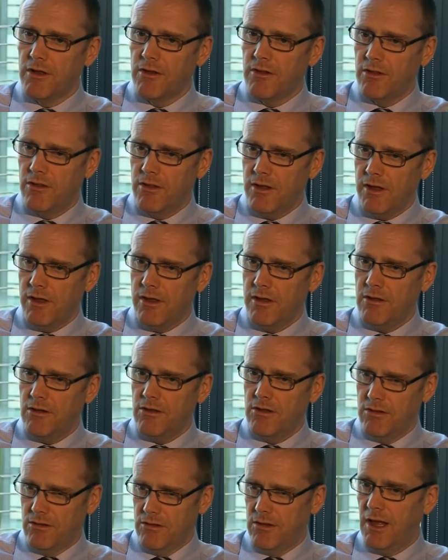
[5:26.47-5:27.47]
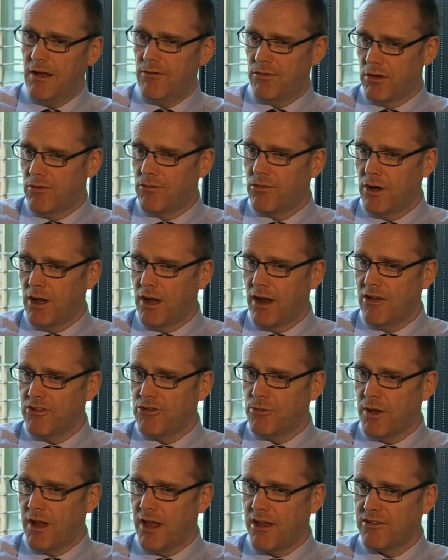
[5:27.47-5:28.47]
the level of
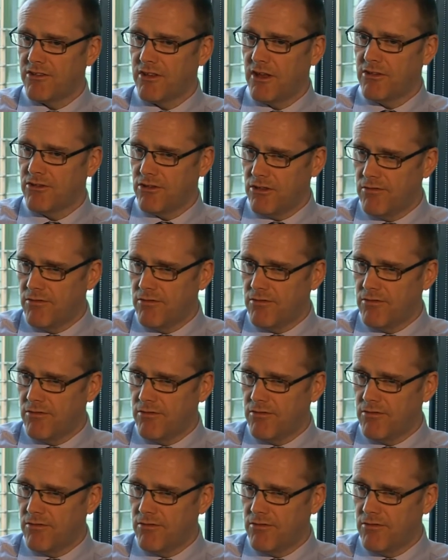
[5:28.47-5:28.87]
realisable assets,